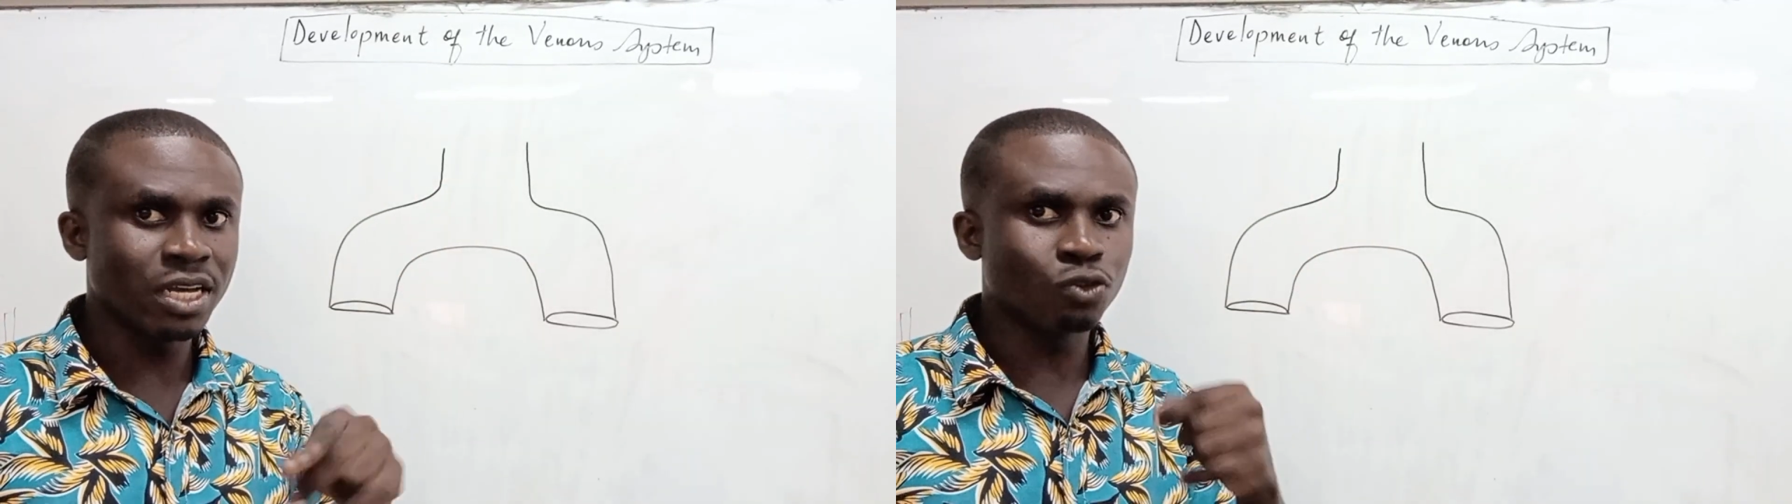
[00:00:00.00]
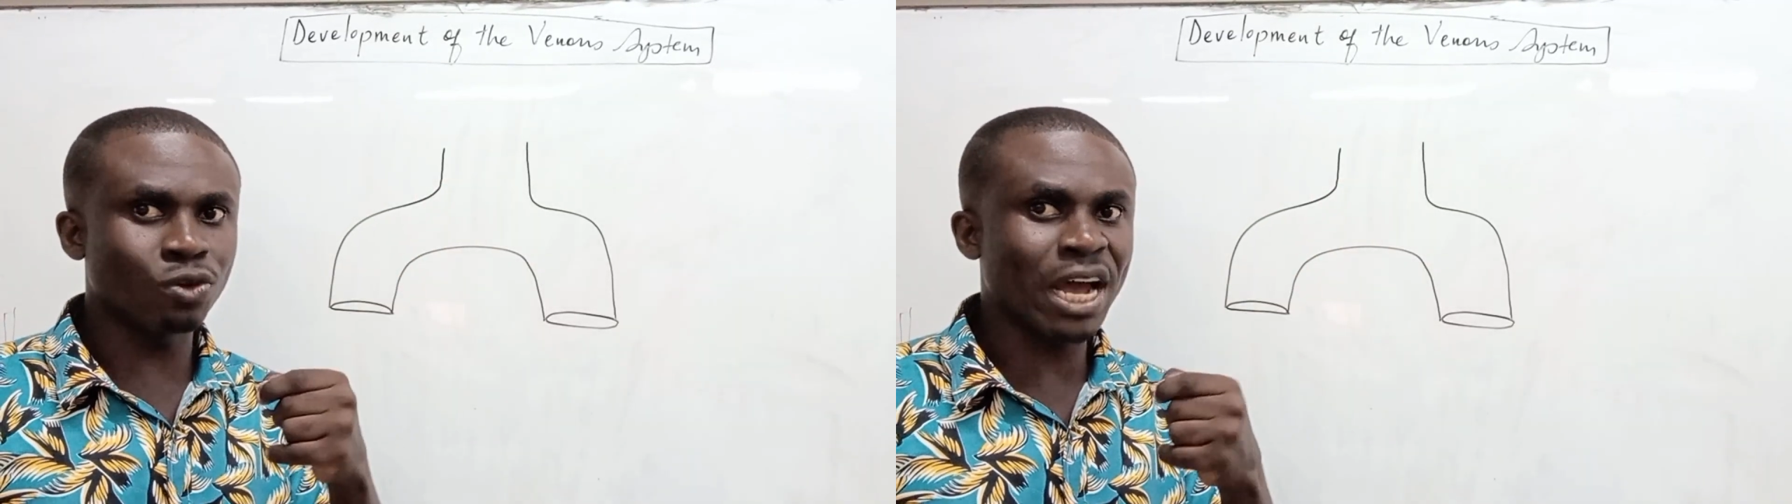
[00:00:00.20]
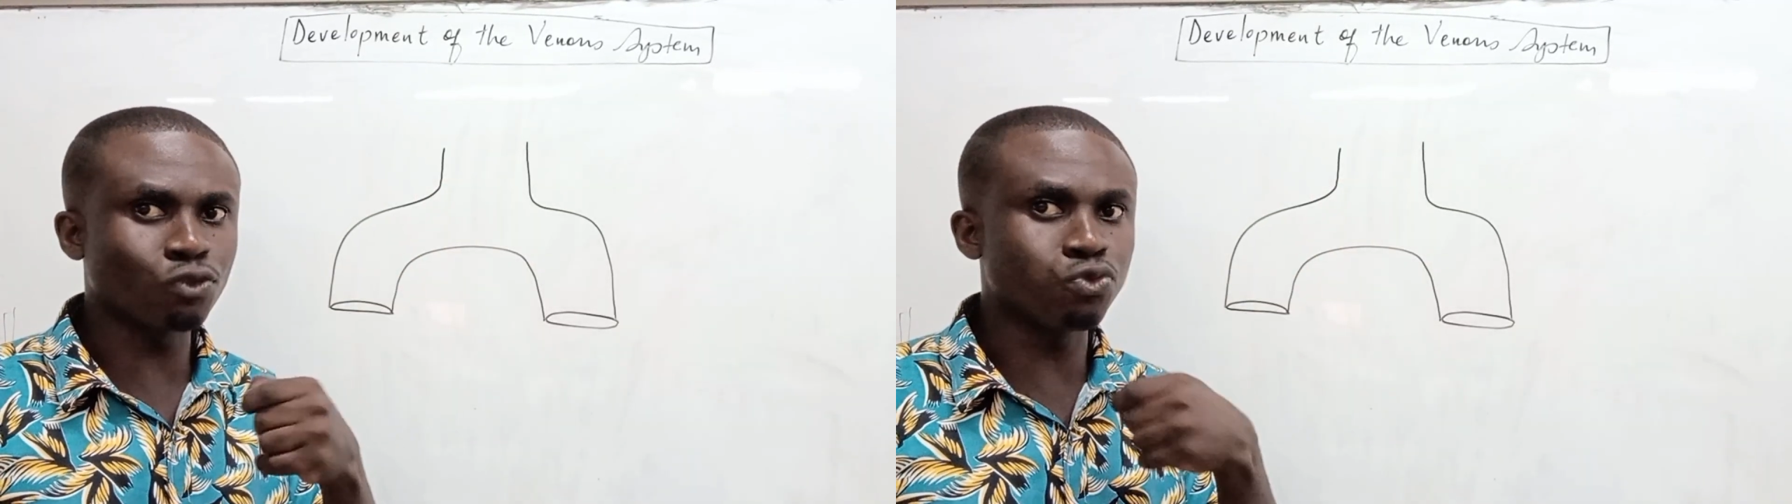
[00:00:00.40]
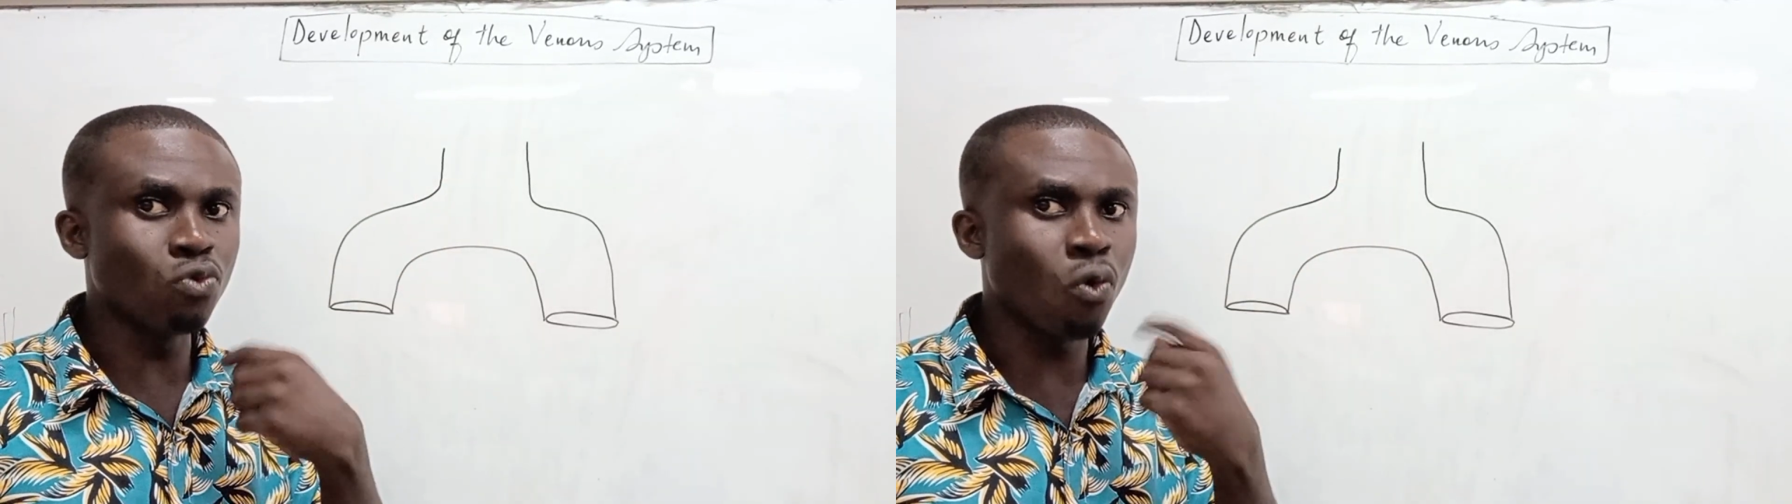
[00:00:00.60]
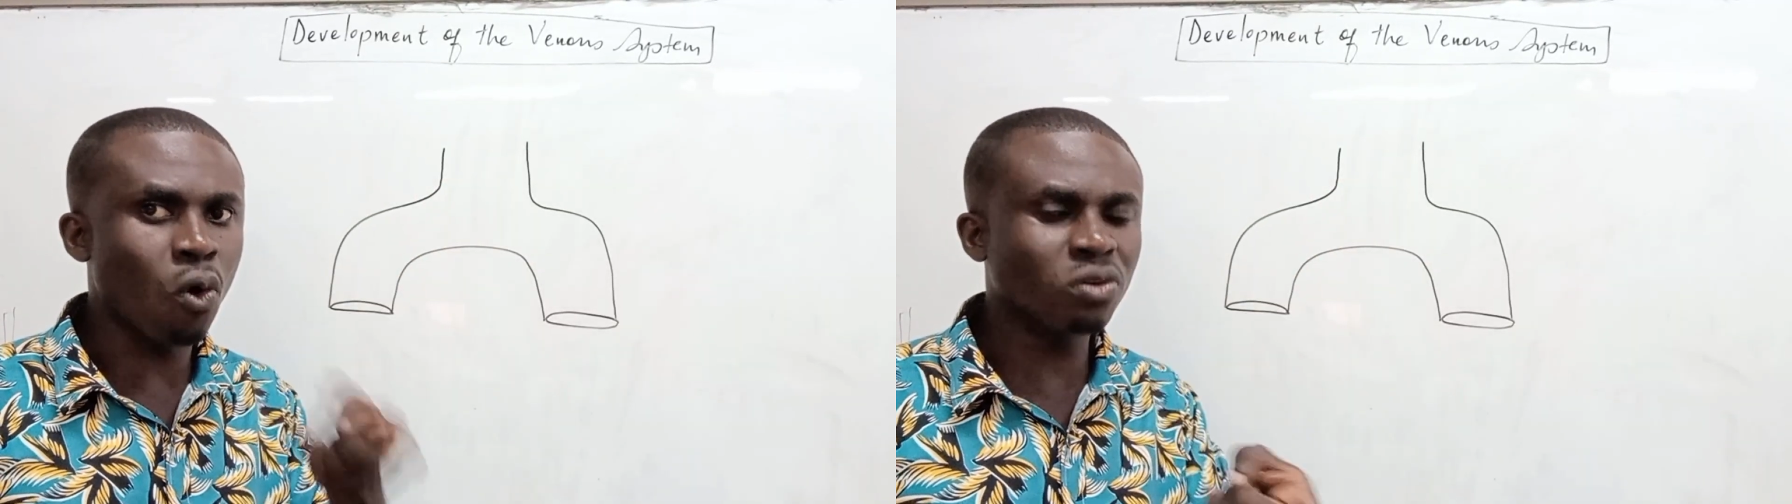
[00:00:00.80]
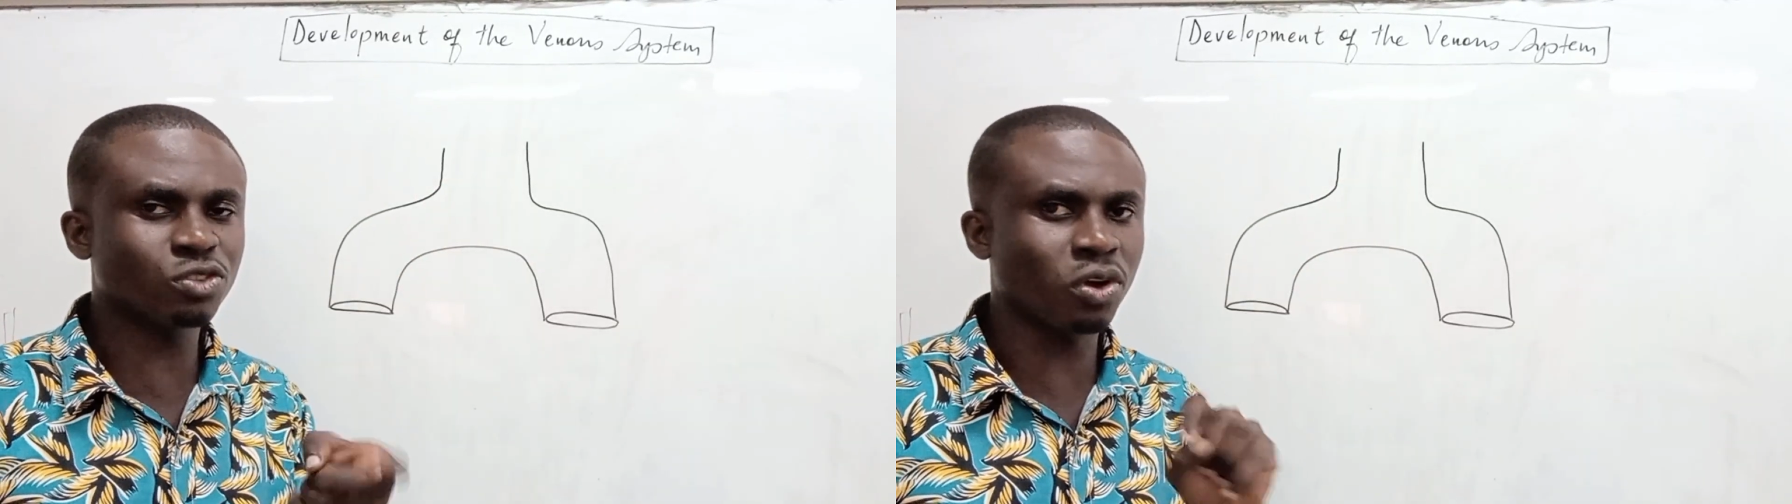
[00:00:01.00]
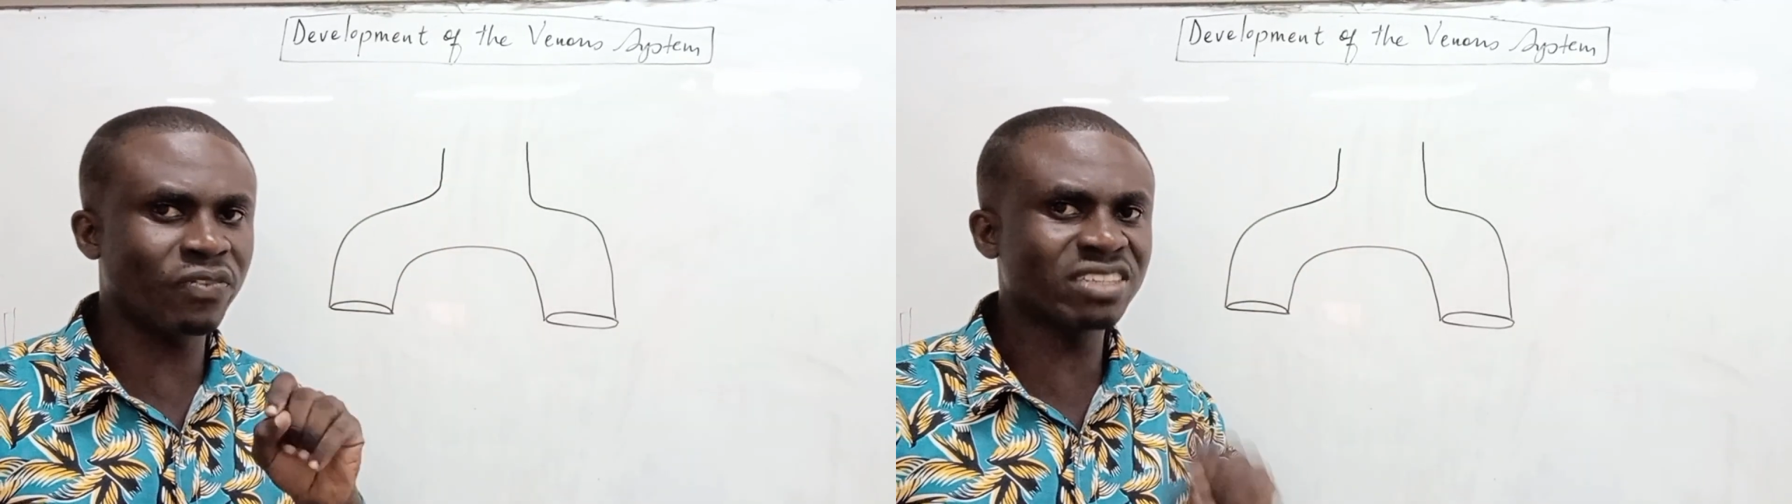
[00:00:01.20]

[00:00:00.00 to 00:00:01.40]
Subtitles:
So there are two horns of